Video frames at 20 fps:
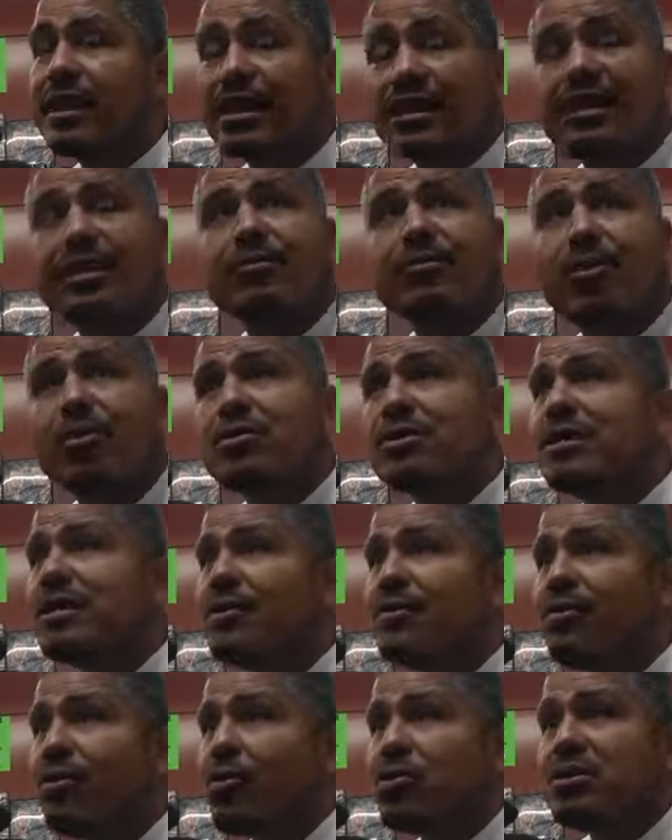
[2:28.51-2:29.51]
I think
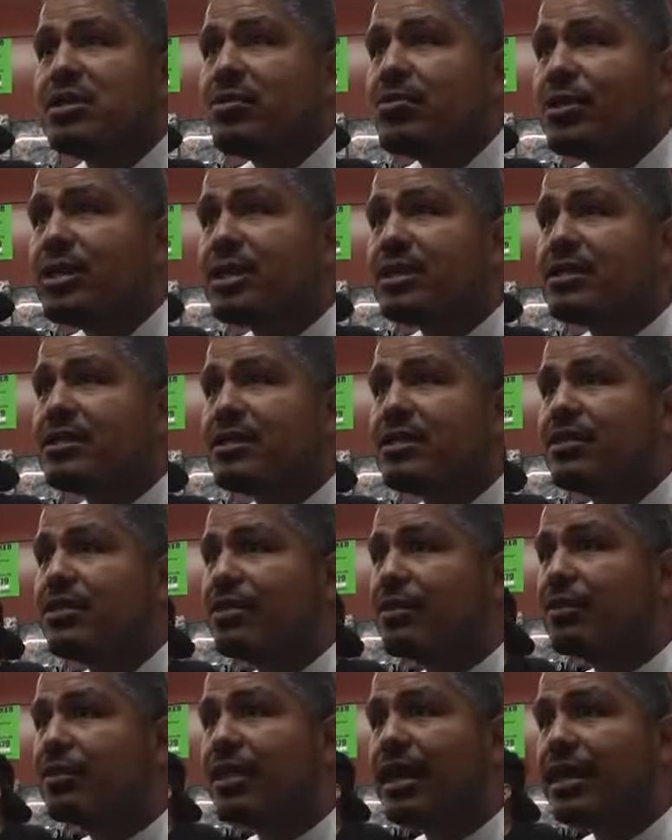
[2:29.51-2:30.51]
Mosley, Mosley wins. You
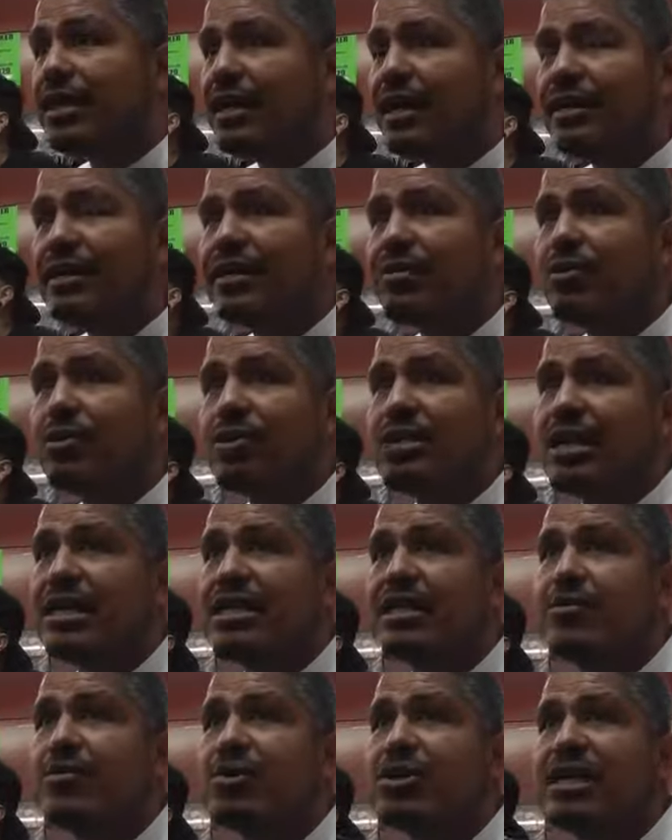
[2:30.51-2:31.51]
know, I, I think mostly, I
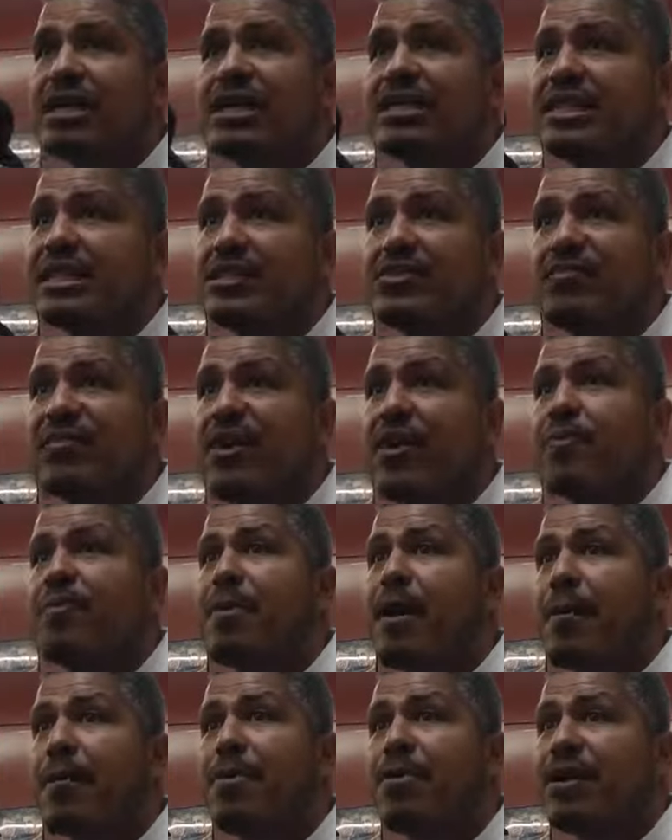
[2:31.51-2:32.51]
think Mundine is just very
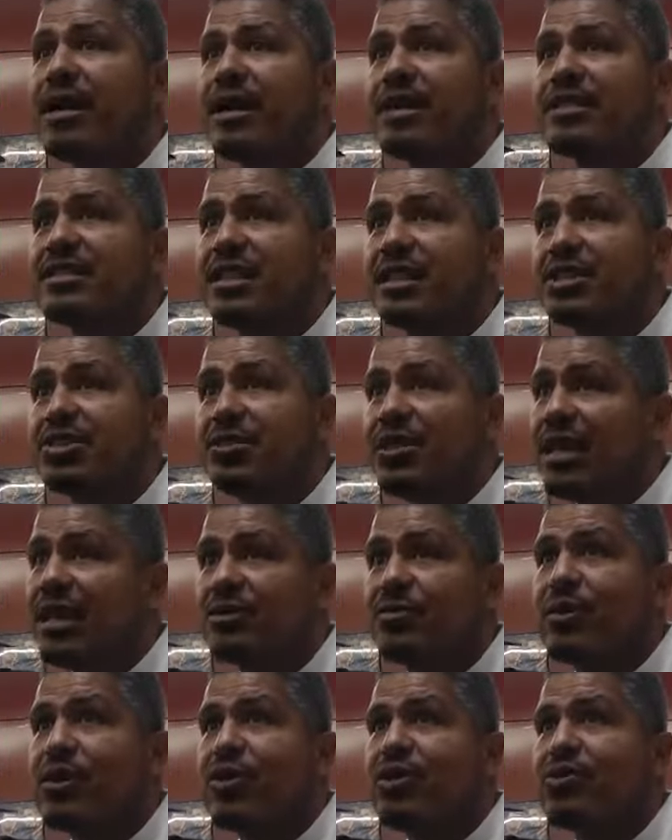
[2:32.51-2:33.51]
popular in his country.
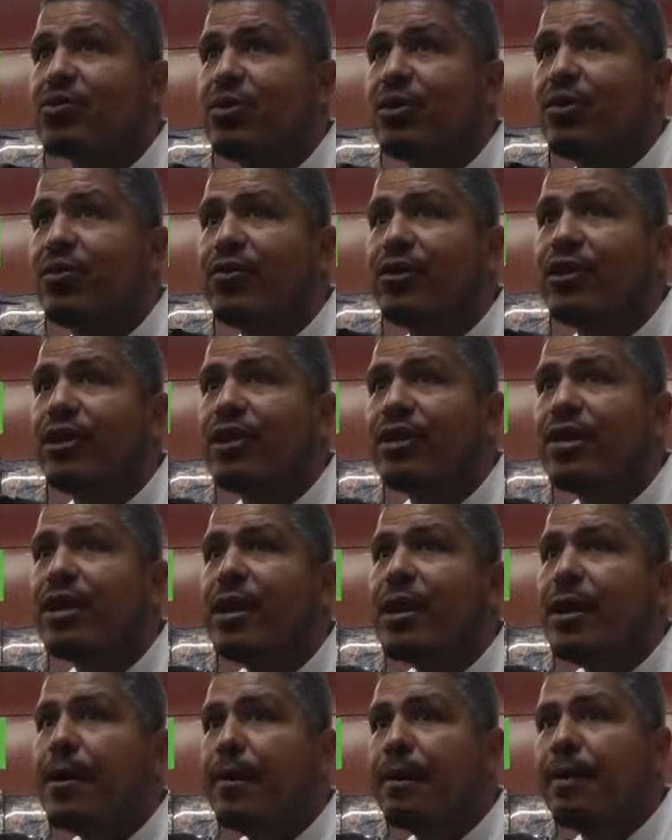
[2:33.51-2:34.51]
That's why they're doing very over
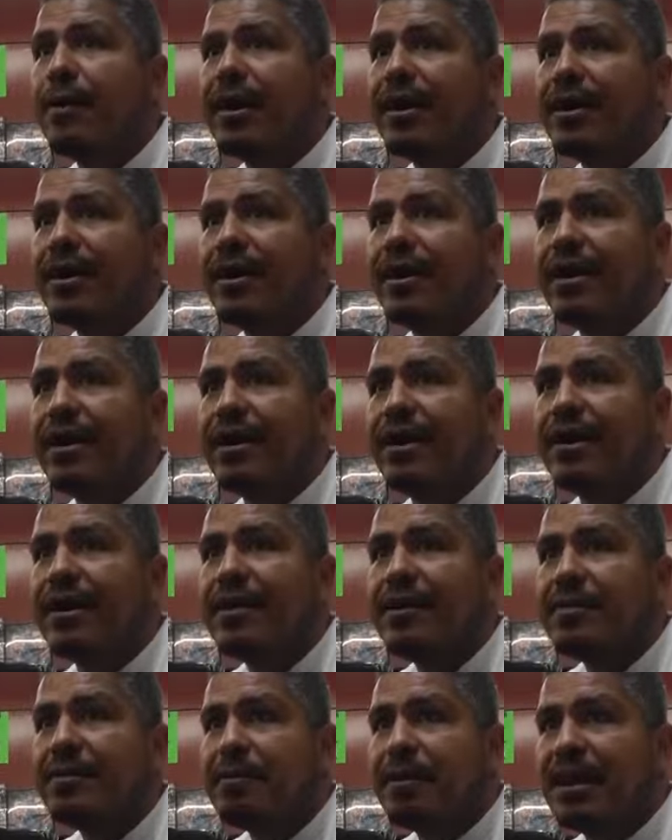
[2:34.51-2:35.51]
popular. there. But uh,
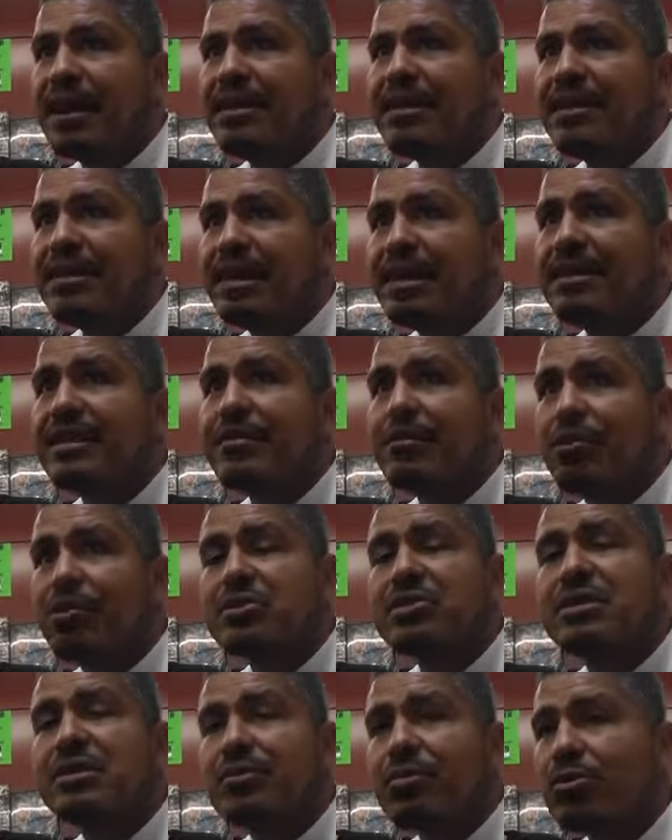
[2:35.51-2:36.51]
but I think I think
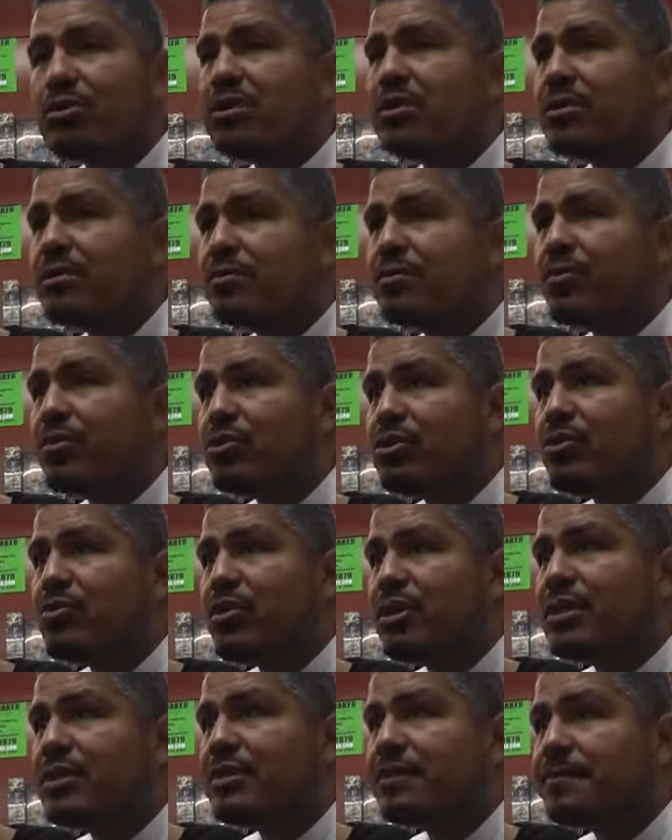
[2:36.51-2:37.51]
Mosley, Mosley, Mosley
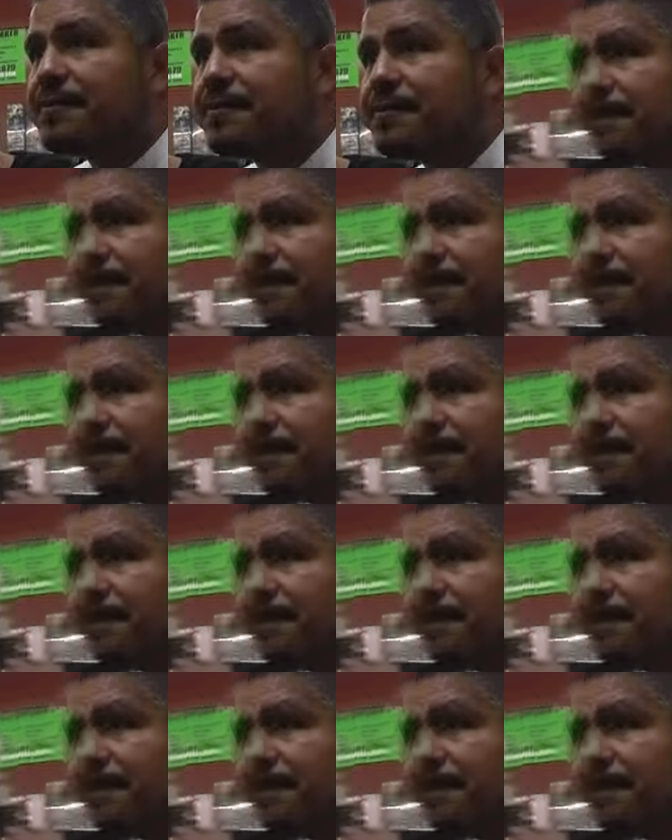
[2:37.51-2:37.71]
wins.